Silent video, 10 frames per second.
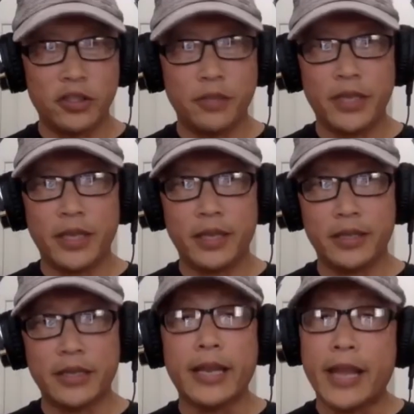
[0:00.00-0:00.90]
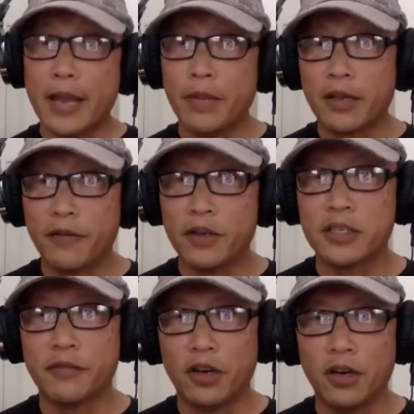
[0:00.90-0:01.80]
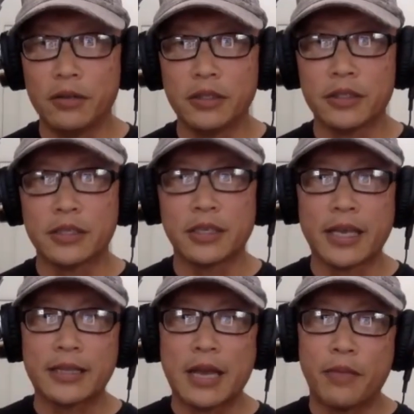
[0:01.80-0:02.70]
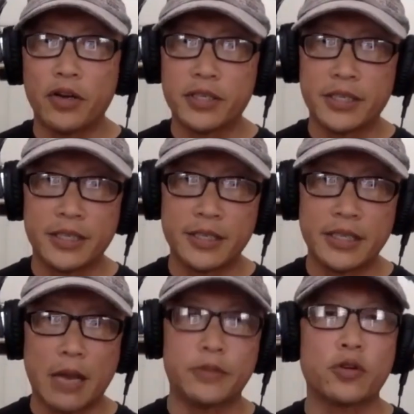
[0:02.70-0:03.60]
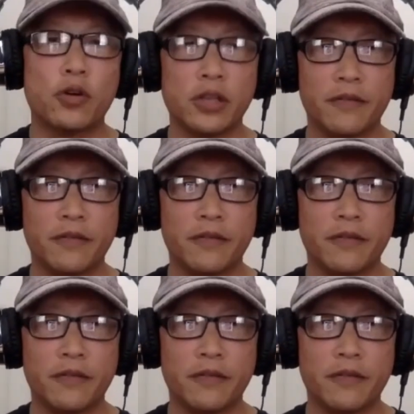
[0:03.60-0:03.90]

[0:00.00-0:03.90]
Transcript: to be dynamic first of all, right? To get that person to stop, stop.